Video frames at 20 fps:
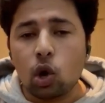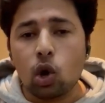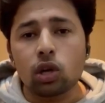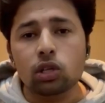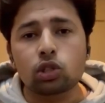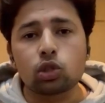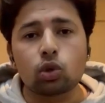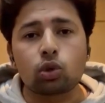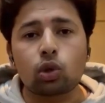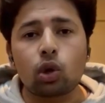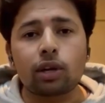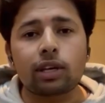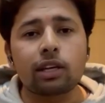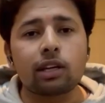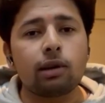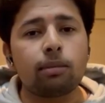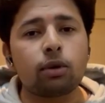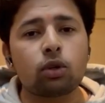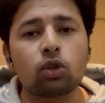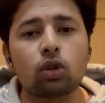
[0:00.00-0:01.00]
Also talking
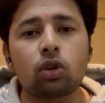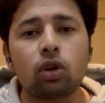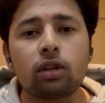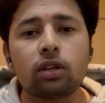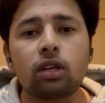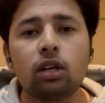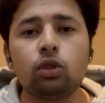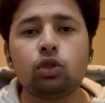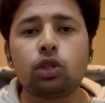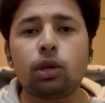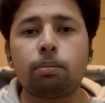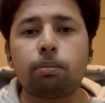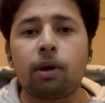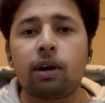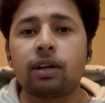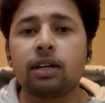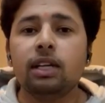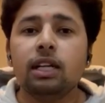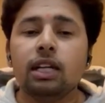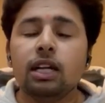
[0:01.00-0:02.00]
about the conclusion
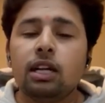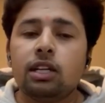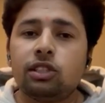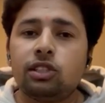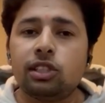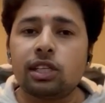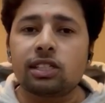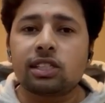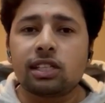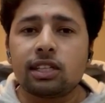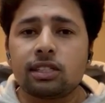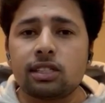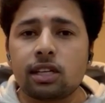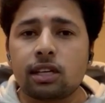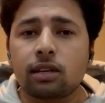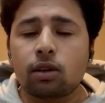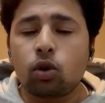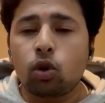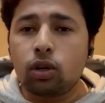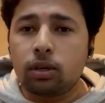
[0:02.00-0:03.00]
part, GST is
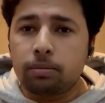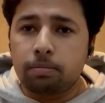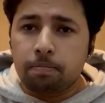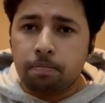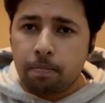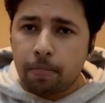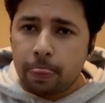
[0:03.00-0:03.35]
a good